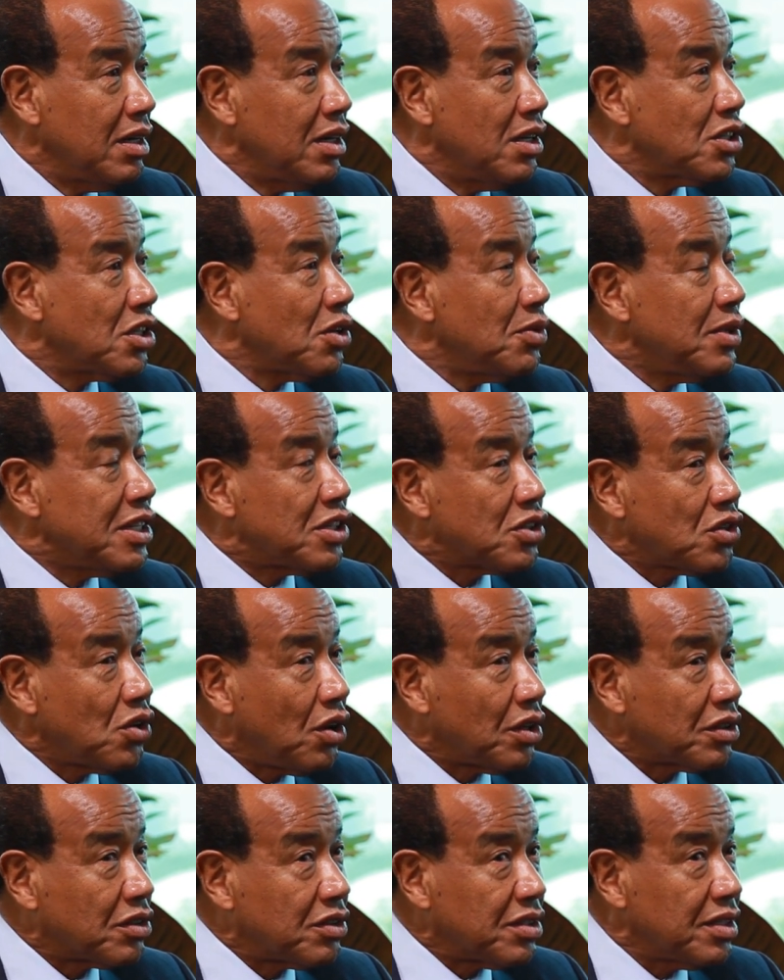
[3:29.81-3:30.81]
So
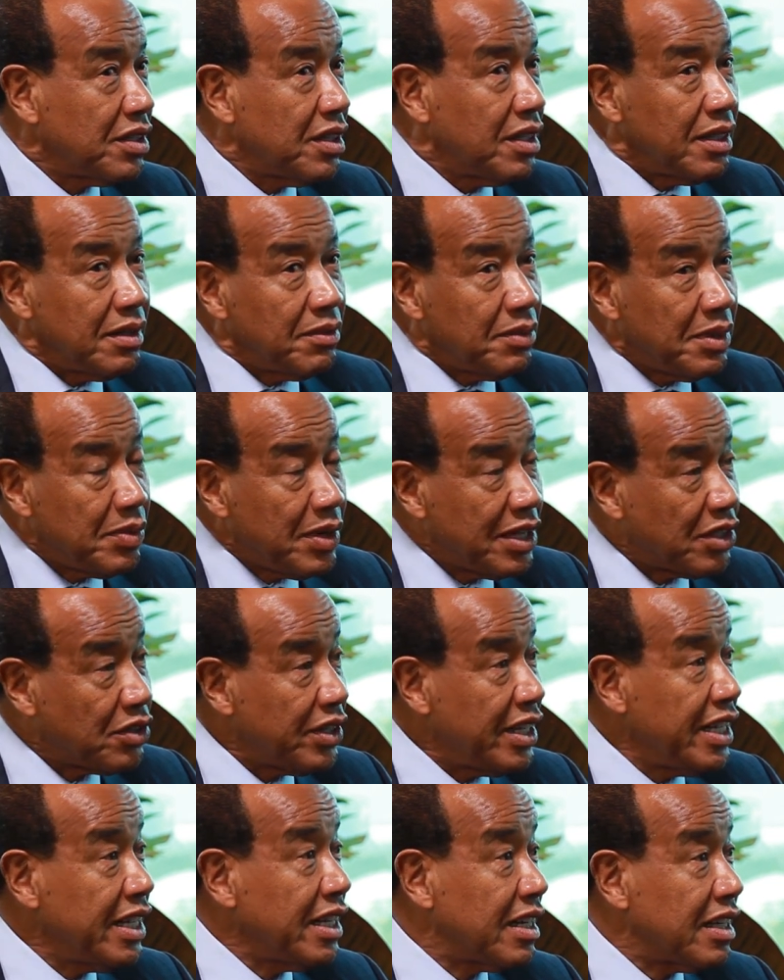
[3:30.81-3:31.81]
we went
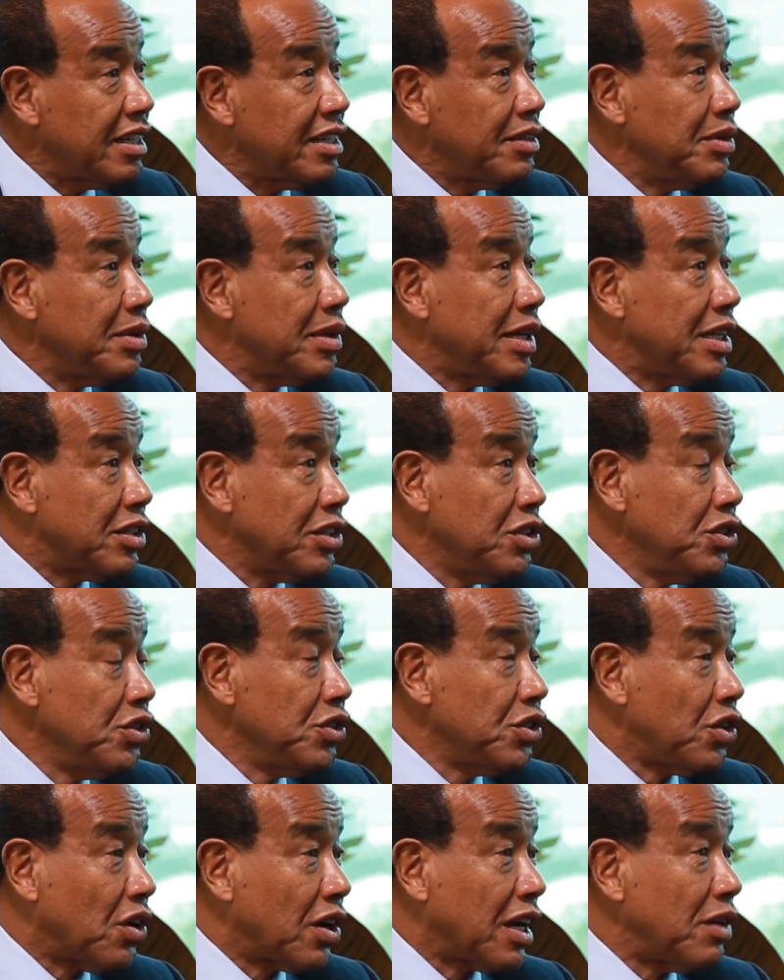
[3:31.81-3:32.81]
to England, we went to New
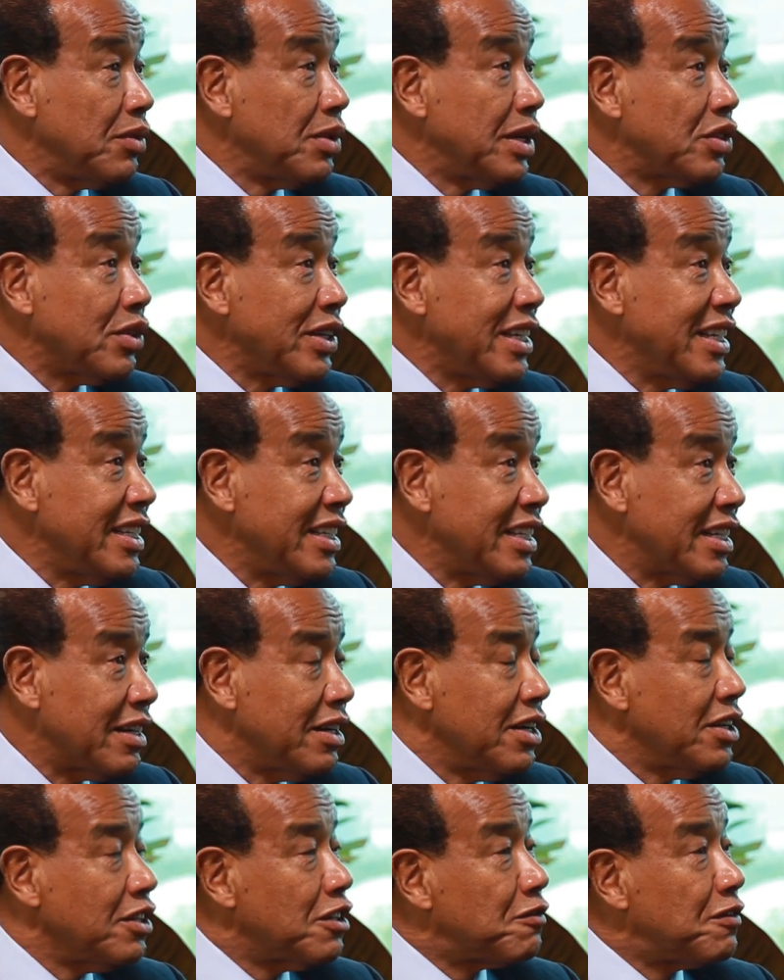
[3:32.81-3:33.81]
York, and we went to India
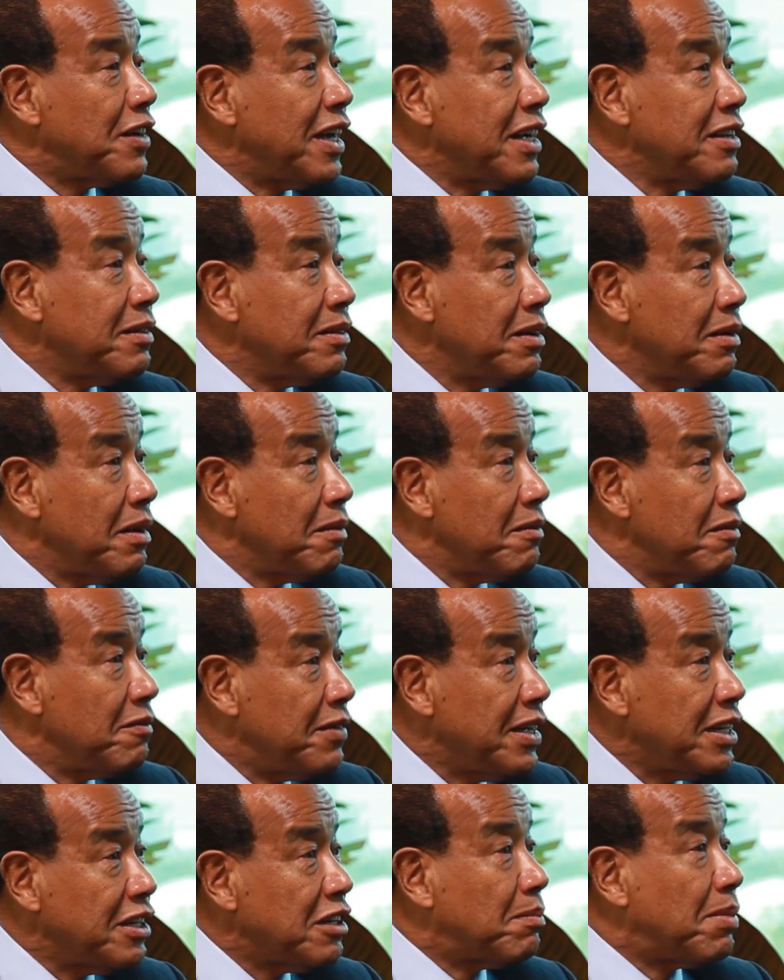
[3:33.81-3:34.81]
to find
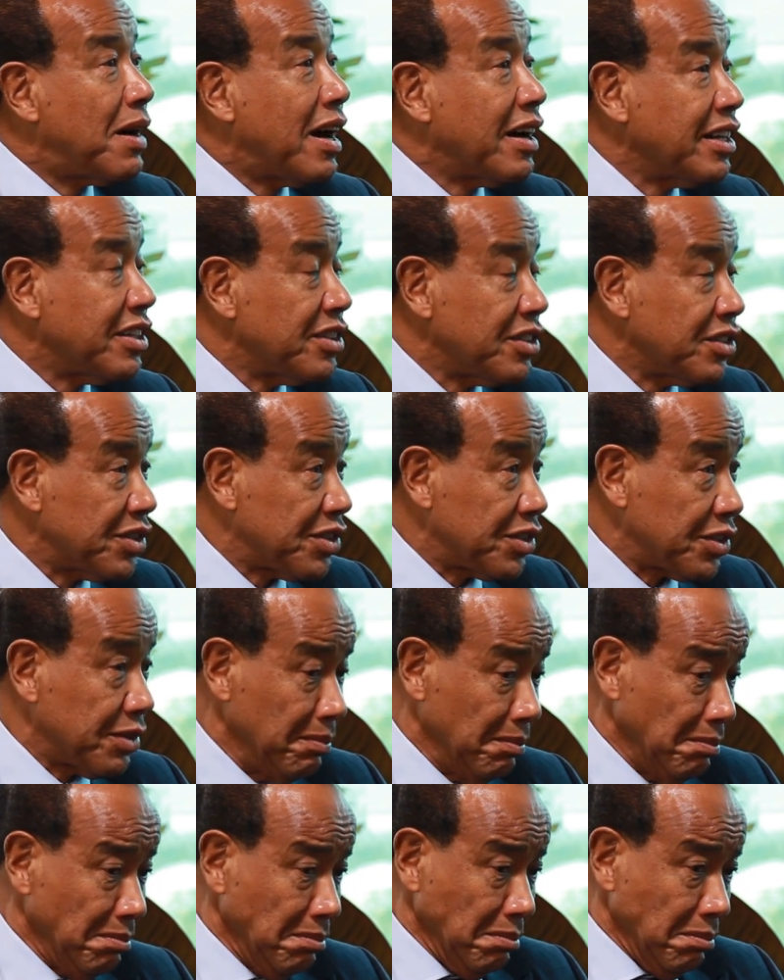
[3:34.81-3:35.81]
vendor partners.
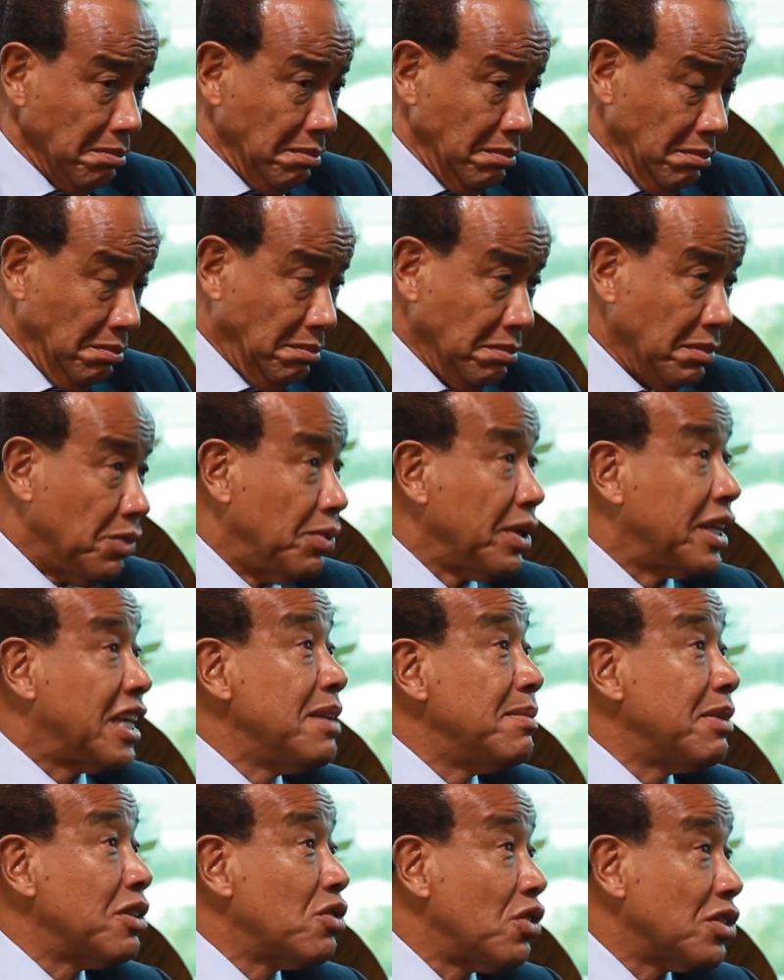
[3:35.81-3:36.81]
We
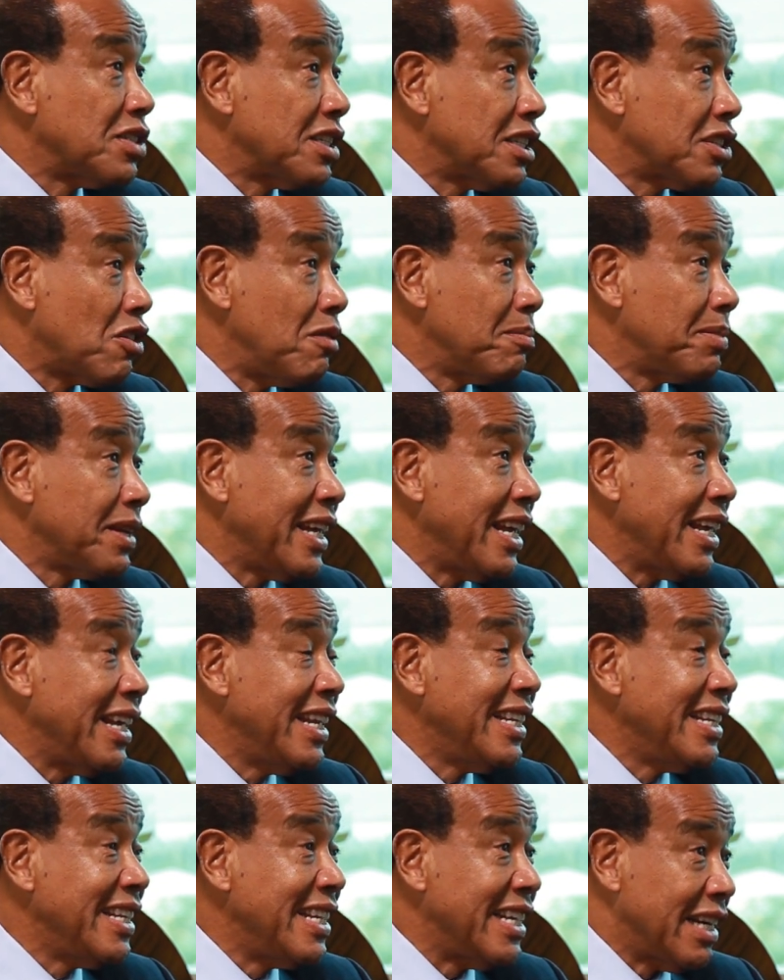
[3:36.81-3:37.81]
came across this company
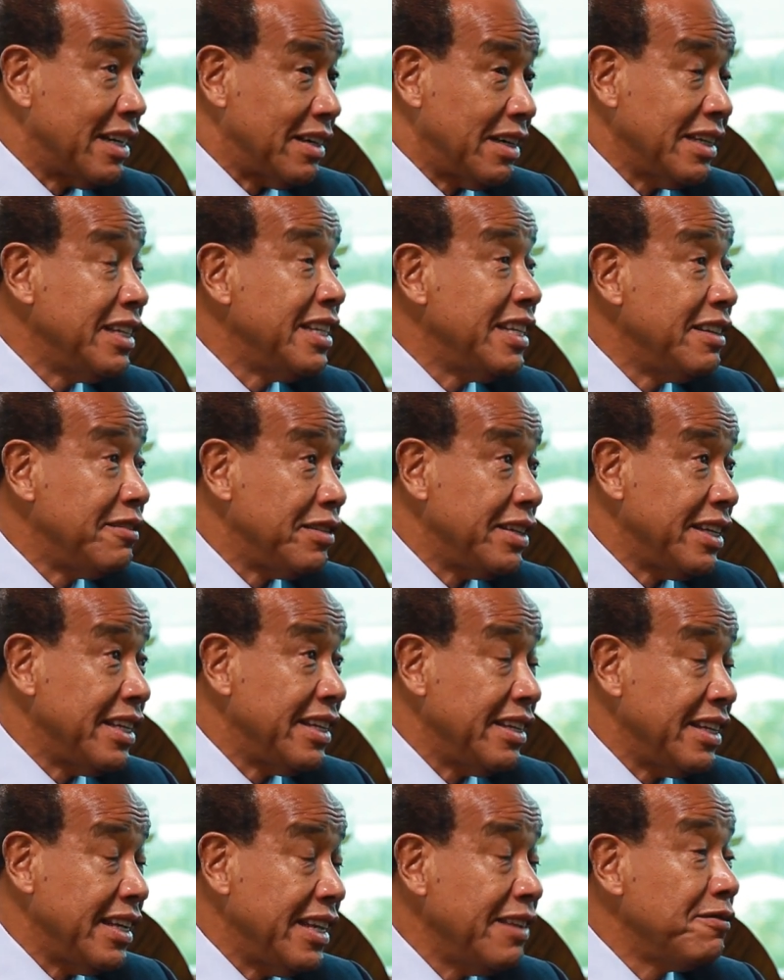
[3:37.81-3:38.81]
in
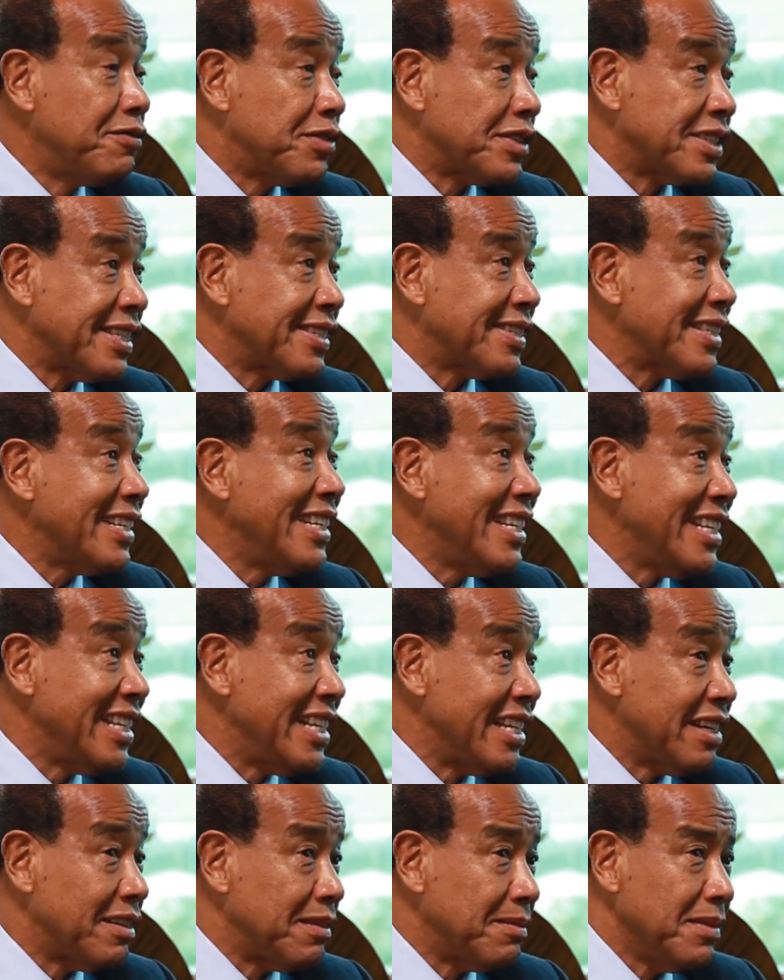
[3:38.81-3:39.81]
Infosys in
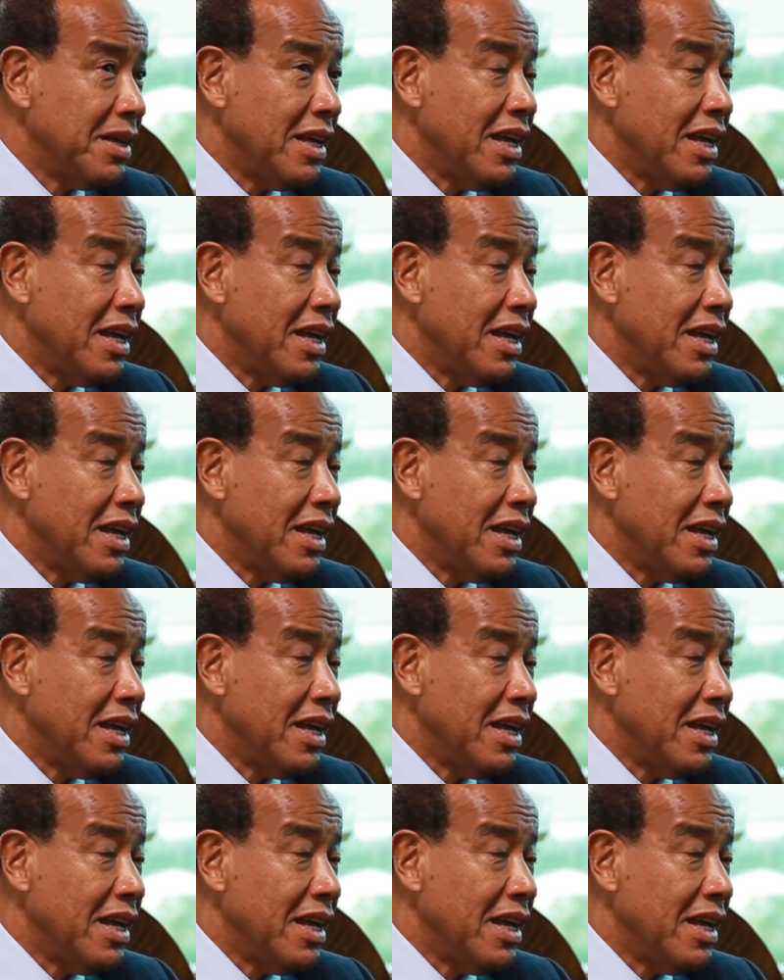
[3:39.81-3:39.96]
India.